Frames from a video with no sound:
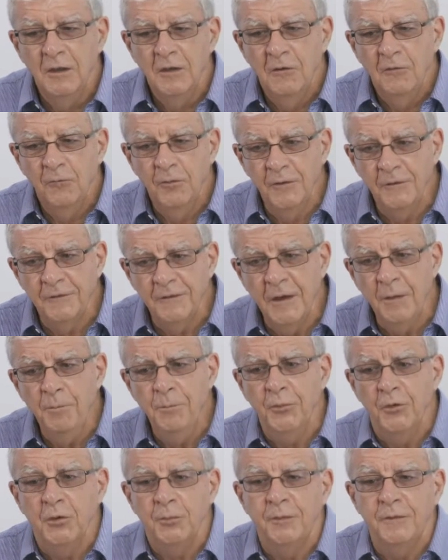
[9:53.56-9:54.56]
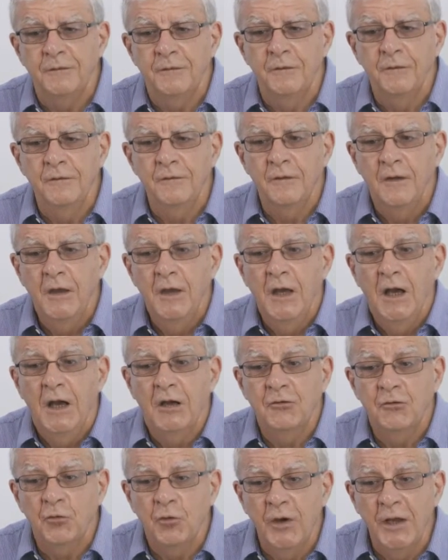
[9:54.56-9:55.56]
For some purposes, a
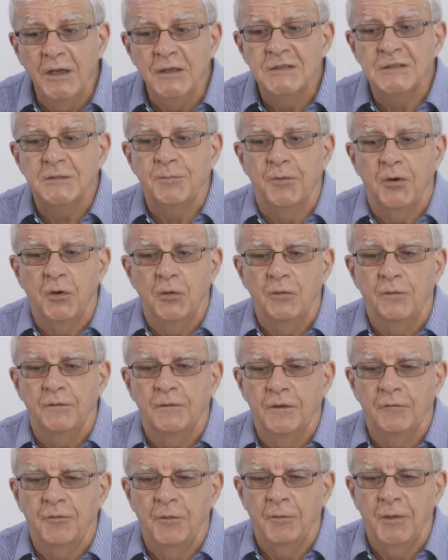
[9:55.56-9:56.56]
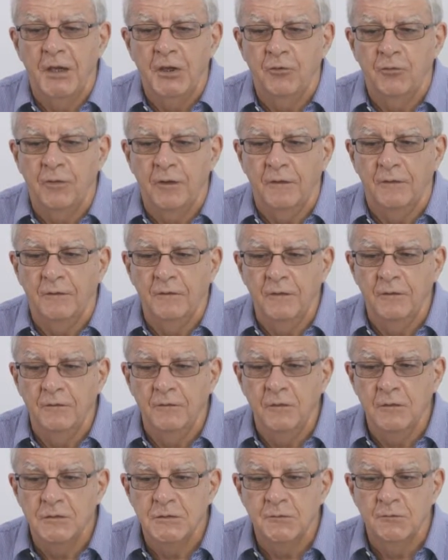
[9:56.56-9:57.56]
transpose of a matrix is
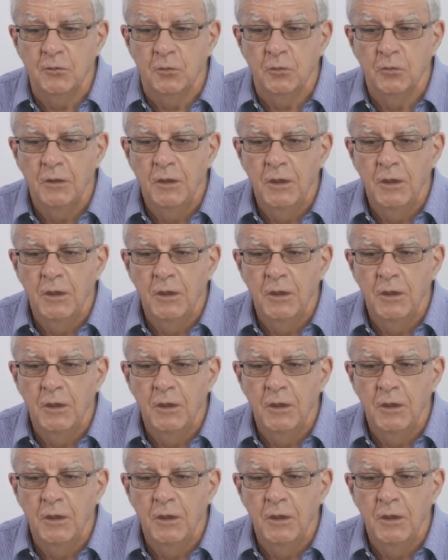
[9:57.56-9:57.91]
useful,